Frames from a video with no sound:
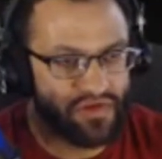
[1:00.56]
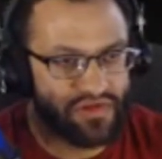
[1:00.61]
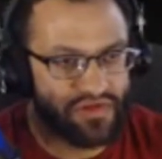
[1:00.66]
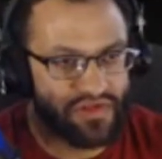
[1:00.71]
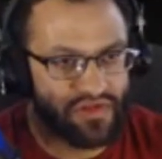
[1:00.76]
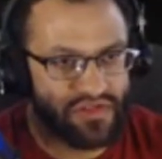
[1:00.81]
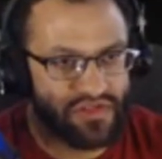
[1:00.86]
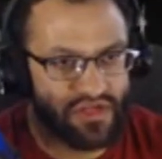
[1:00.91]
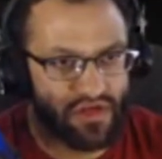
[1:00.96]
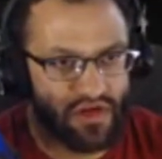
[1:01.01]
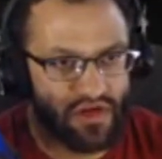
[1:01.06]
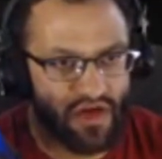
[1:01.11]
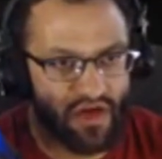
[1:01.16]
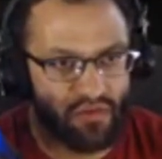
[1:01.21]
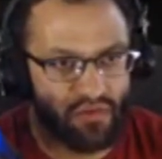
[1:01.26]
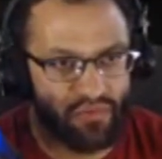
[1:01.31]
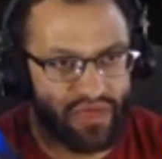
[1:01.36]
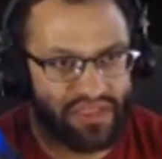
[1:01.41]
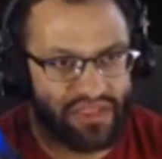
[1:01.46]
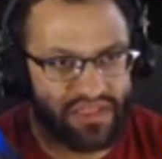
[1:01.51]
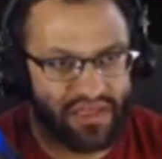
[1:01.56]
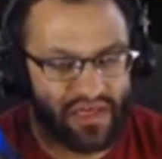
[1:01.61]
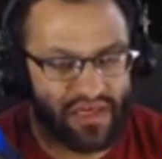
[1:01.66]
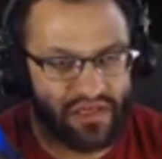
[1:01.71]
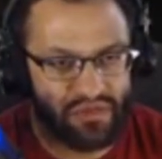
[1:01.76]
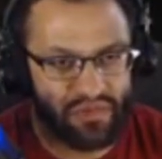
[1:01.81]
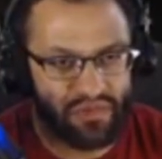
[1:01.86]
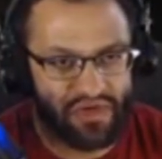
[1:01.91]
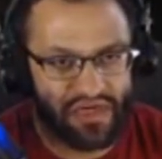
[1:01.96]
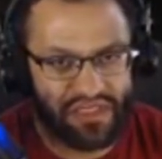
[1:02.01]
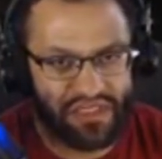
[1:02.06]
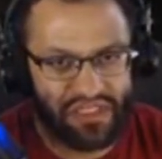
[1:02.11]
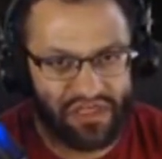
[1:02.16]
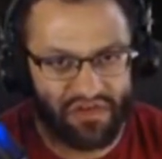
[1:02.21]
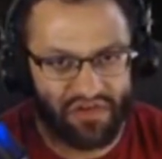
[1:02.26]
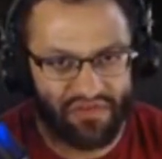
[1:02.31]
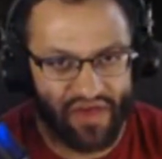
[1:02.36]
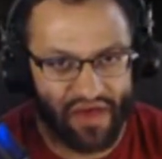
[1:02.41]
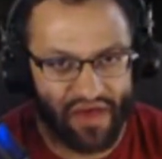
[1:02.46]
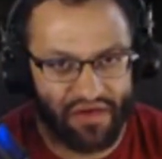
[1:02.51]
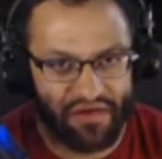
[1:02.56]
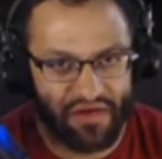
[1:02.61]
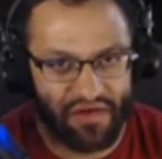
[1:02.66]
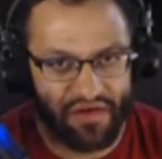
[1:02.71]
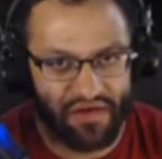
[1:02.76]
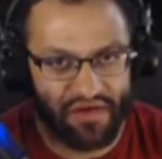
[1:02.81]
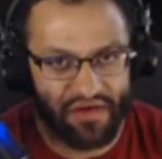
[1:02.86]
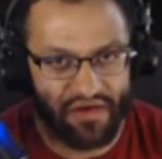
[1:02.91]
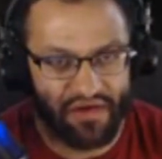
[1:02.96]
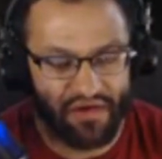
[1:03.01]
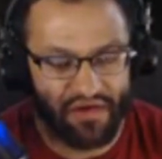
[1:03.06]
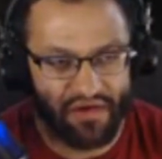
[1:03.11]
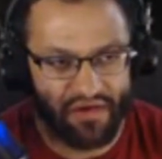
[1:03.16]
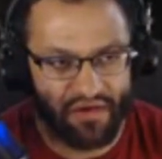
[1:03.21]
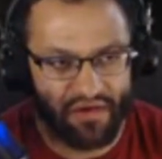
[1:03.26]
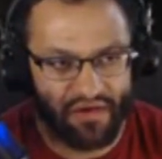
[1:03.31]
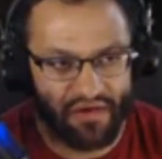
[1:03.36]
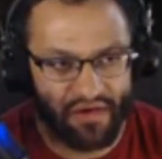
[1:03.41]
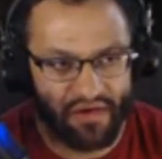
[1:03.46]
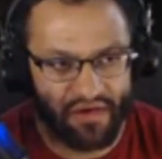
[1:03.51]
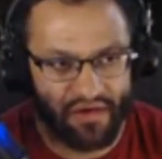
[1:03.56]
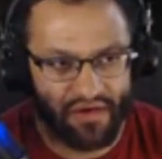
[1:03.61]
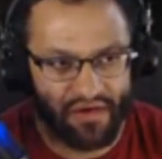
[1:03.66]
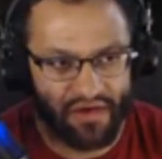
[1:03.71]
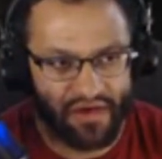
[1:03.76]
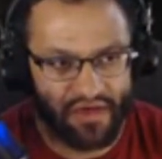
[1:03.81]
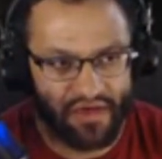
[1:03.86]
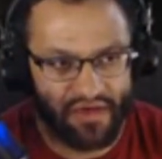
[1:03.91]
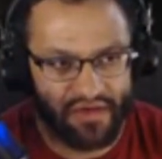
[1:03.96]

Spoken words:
There's a basic explanation of how to